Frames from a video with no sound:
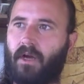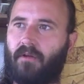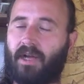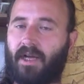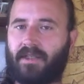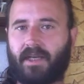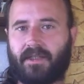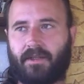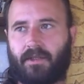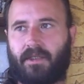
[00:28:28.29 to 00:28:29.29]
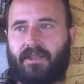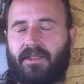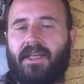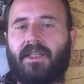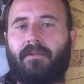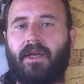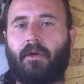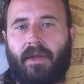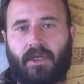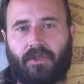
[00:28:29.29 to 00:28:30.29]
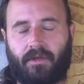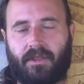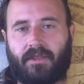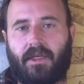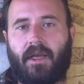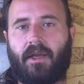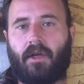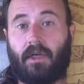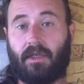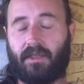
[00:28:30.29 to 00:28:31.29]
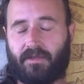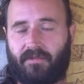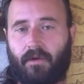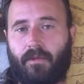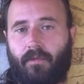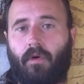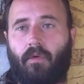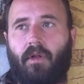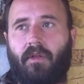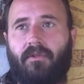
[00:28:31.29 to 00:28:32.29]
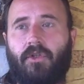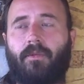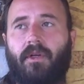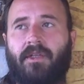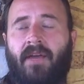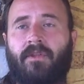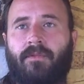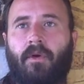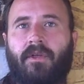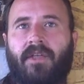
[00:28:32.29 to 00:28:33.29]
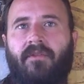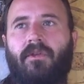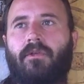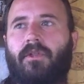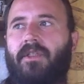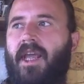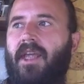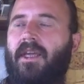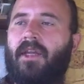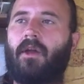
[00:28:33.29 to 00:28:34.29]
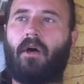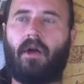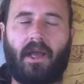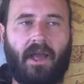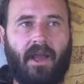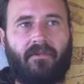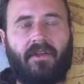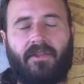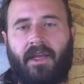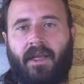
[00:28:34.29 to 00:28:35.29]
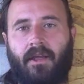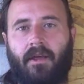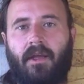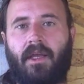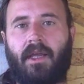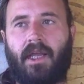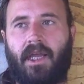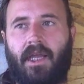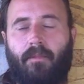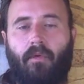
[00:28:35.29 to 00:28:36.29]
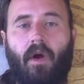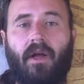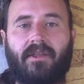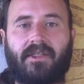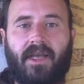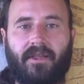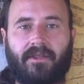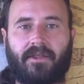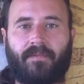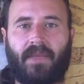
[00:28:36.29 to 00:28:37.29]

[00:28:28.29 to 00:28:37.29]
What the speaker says: context and this seeing the bigger picture, this very important quality of Jupiter, to have this bird's eye view, to take in everything in a broad sense,